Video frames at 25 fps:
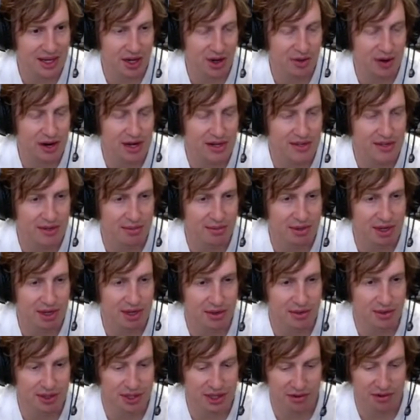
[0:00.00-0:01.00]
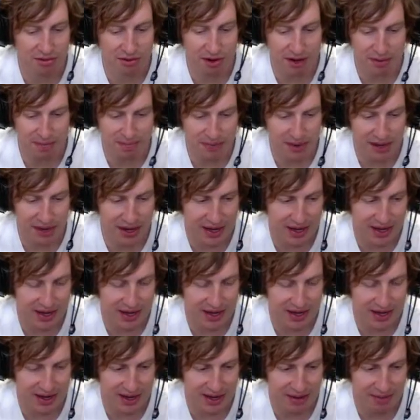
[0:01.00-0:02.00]
to create somebody who's different.
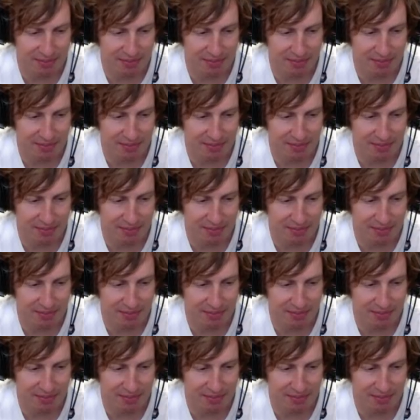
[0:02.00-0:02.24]
And I